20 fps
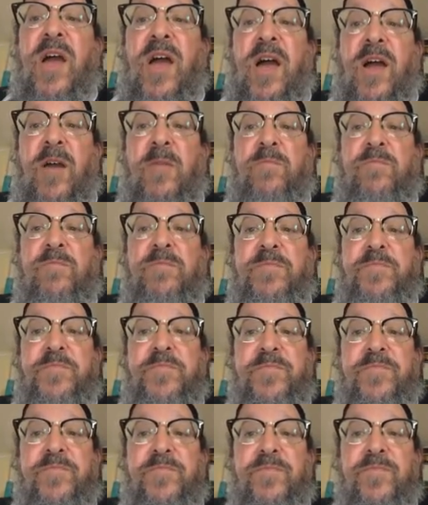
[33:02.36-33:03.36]
Um,
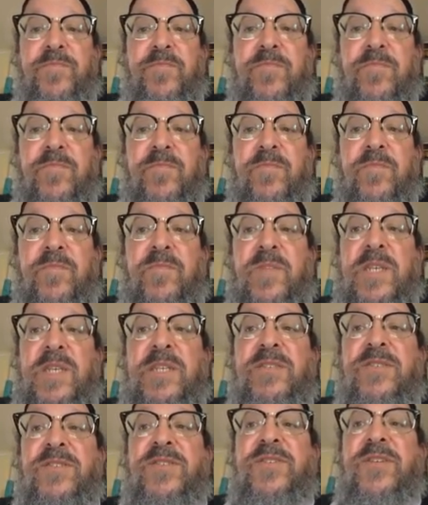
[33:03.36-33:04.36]

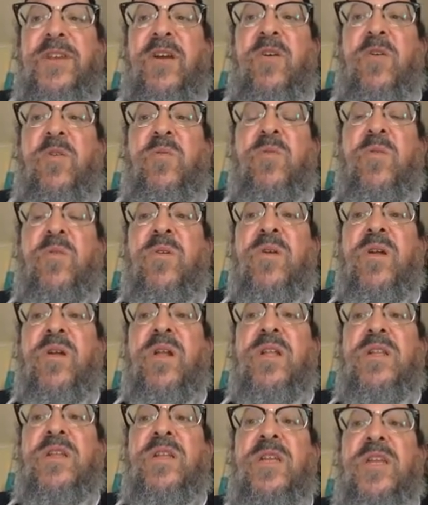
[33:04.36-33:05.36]
so
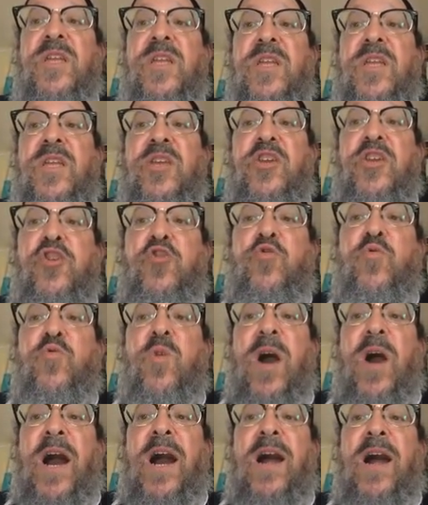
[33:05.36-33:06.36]

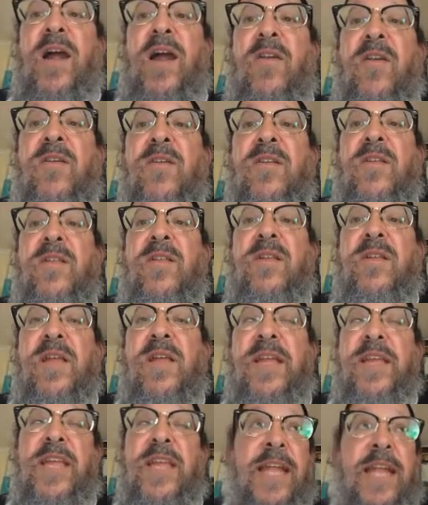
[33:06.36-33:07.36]
you are,
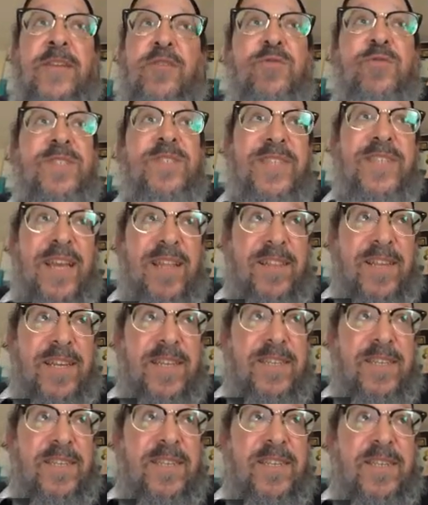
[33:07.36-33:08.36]
and you sell
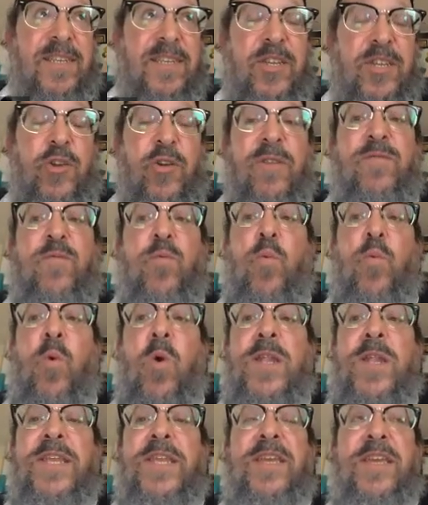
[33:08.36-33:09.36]
it, you have
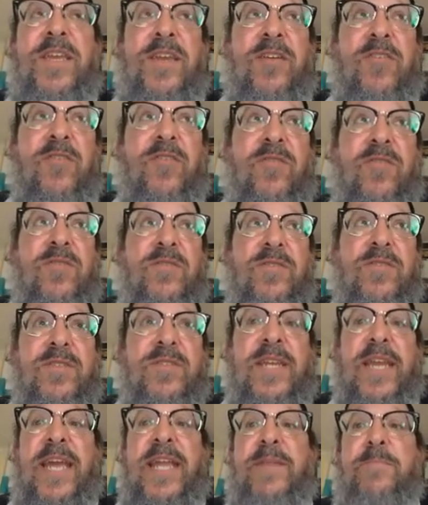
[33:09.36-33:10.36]
one year
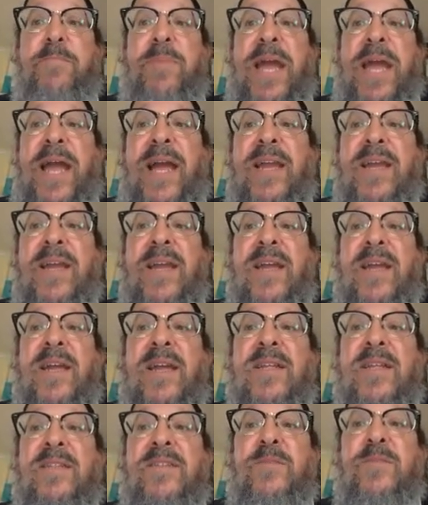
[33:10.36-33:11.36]
to get it back,
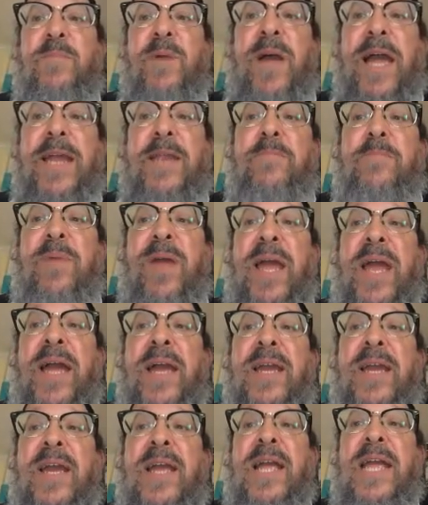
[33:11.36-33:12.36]
to buy it
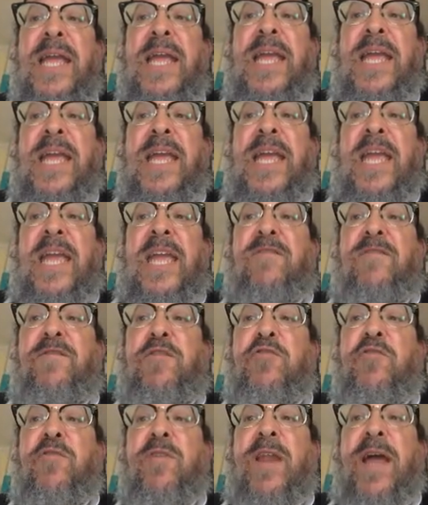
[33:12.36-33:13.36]
back. If
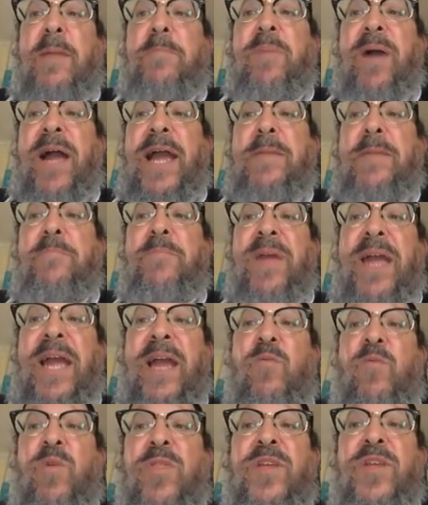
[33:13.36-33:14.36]
you do not buy it
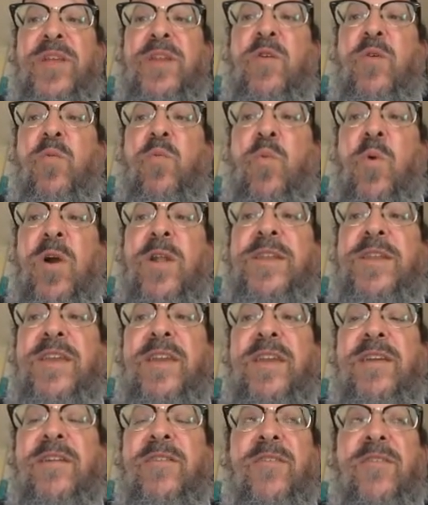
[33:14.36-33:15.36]
back within one
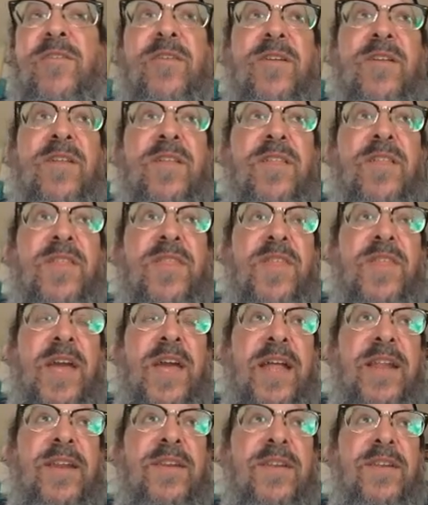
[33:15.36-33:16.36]
year,
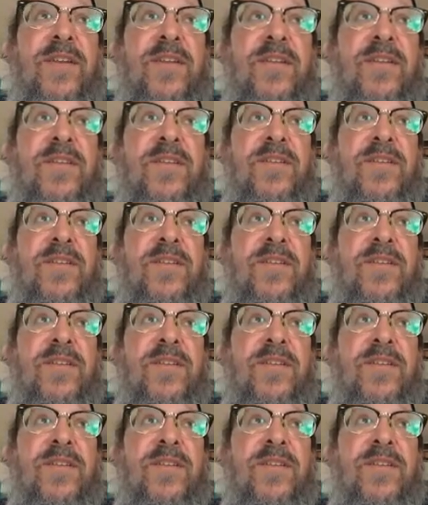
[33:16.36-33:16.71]
then